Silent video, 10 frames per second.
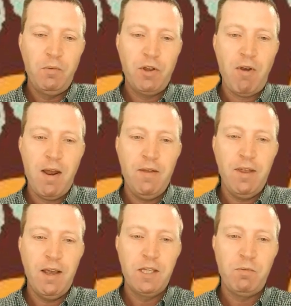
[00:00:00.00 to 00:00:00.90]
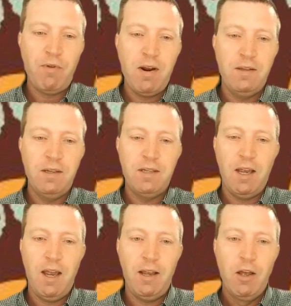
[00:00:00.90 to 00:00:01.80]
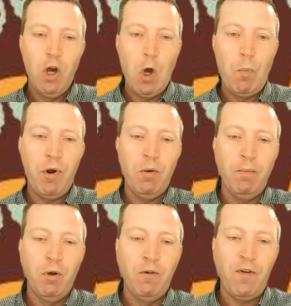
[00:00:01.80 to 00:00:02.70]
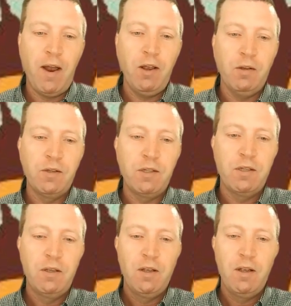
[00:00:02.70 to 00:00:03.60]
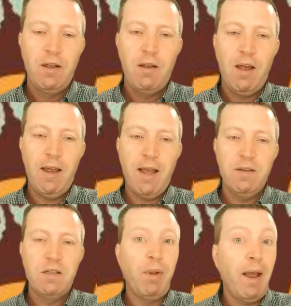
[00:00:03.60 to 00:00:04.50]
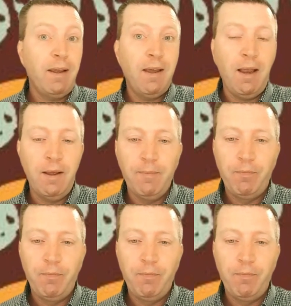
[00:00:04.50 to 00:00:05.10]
We're threatening this, we're threatening to take, open up more files against the Black King.